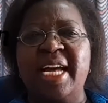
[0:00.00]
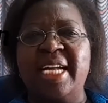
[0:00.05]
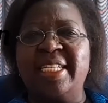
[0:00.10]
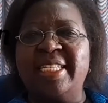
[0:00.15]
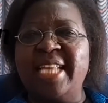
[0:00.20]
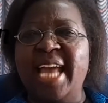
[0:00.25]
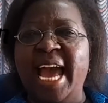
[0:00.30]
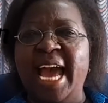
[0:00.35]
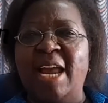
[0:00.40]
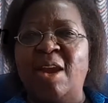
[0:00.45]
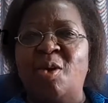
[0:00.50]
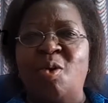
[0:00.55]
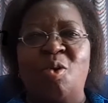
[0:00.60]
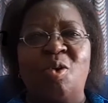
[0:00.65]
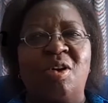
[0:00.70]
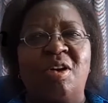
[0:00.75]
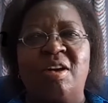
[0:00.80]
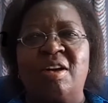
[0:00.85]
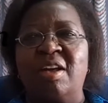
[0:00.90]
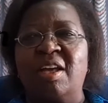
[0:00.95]

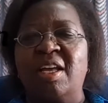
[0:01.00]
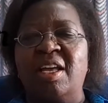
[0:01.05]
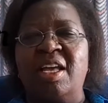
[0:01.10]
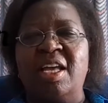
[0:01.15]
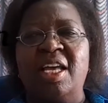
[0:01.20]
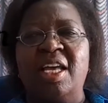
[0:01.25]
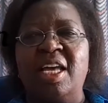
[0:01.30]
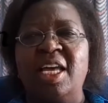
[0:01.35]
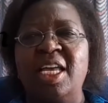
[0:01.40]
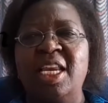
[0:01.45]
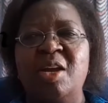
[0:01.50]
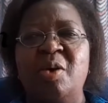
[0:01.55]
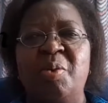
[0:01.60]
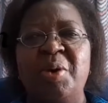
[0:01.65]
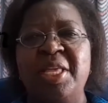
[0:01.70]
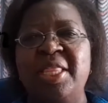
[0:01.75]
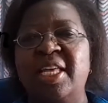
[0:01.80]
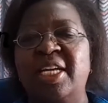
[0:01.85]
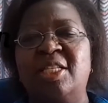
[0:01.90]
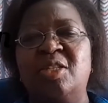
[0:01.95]
dialogue in a
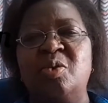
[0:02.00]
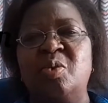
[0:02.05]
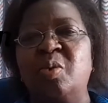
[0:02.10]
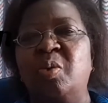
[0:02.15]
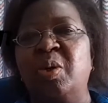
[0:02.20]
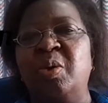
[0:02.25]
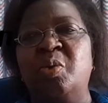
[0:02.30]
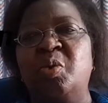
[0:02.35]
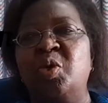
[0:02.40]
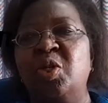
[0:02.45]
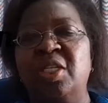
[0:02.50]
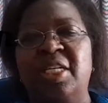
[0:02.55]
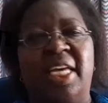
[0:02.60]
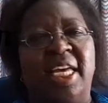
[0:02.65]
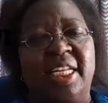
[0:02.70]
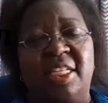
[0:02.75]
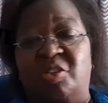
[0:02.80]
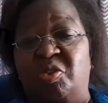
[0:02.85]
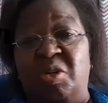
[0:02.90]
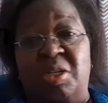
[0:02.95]
way that we won't
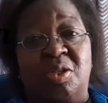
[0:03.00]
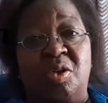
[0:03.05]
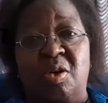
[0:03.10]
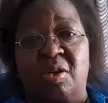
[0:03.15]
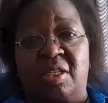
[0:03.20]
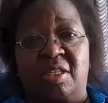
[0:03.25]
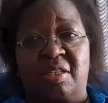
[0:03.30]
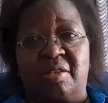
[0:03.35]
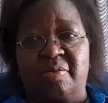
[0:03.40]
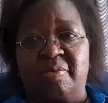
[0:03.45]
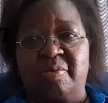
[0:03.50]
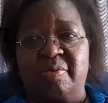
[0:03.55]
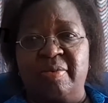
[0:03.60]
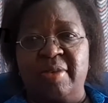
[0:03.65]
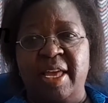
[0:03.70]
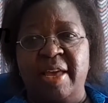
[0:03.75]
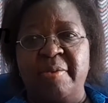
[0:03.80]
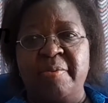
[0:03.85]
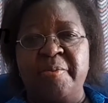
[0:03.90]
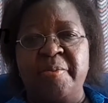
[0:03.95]
get results.
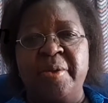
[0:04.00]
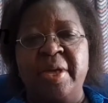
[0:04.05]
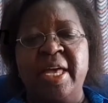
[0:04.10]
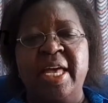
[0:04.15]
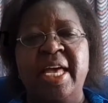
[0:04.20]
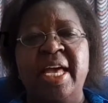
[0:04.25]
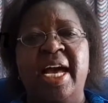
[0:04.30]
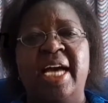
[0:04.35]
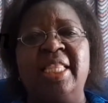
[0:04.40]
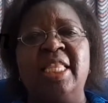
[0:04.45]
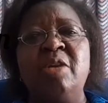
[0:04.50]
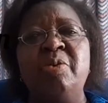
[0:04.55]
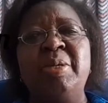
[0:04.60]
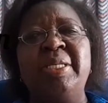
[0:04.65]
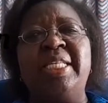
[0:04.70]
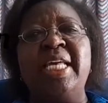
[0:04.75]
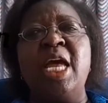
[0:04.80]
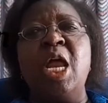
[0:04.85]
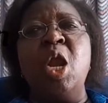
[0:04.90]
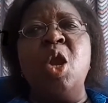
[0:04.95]
Yeah. And then we
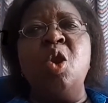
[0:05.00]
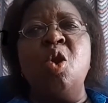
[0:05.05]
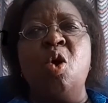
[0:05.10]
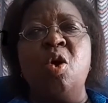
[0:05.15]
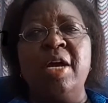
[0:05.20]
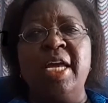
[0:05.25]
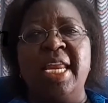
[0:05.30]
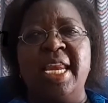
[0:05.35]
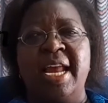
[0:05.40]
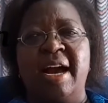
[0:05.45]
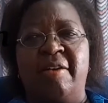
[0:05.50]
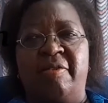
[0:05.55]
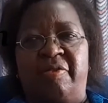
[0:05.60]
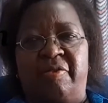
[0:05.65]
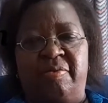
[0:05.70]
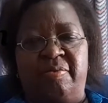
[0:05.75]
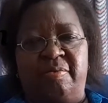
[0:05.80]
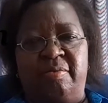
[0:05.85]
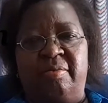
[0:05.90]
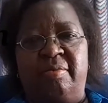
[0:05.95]
say long enough
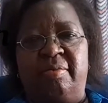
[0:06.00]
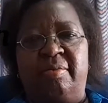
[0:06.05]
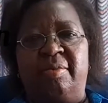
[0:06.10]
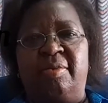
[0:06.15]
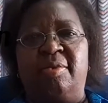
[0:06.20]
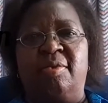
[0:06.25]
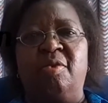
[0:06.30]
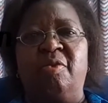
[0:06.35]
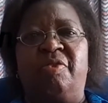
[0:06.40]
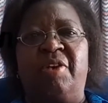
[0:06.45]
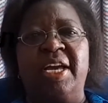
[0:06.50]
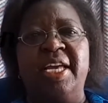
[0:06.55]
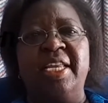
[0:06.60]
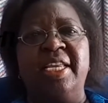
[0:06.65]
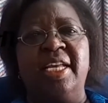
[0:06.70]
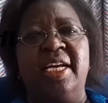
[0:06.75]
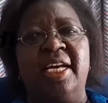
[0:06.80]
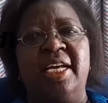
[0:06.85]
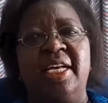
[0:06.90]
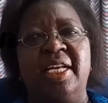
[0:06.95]
to find
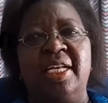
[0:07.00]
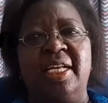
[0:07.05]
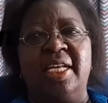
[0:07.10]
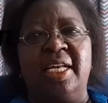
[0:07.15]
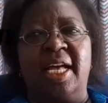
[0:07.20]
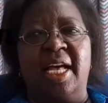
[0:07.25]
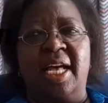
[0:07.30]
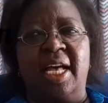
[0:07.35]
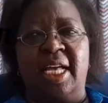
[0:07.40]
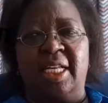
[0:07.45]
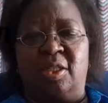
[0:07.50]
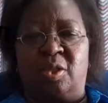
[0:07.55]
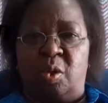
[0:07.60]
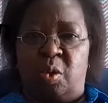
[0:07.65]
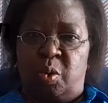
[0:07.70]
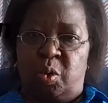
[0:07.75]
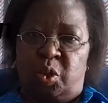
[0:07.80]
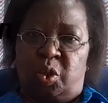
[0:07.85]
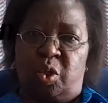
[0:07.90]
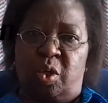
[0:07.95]
a
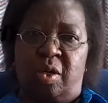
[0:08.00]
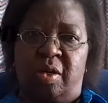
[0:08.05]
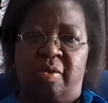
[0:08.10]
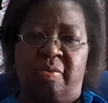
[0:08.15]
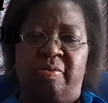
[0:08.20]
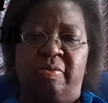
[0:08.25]
solution.